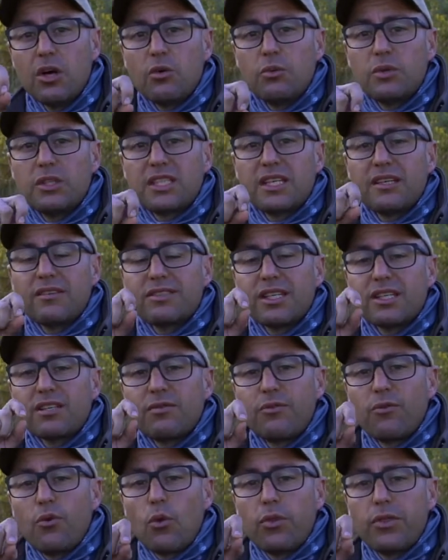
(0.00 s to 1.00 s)
which gives us
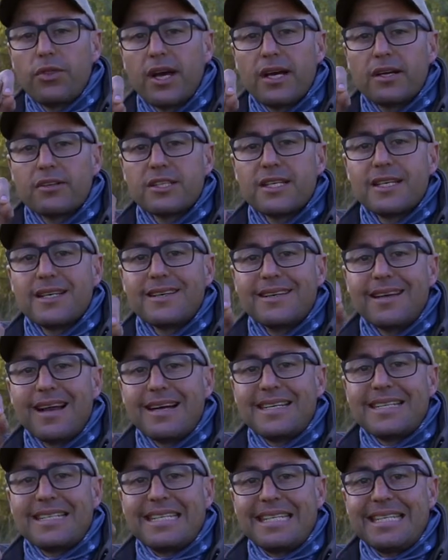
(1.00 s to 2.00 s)

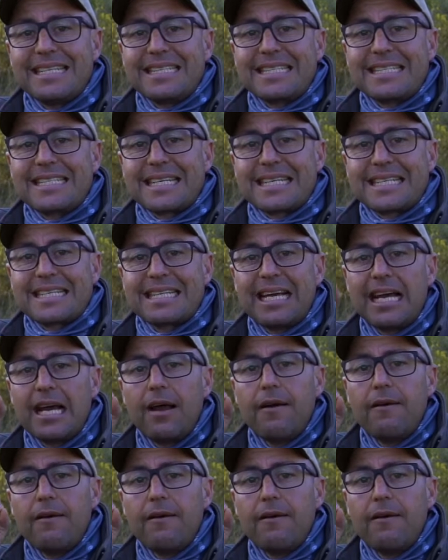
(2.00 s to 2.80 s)
4,096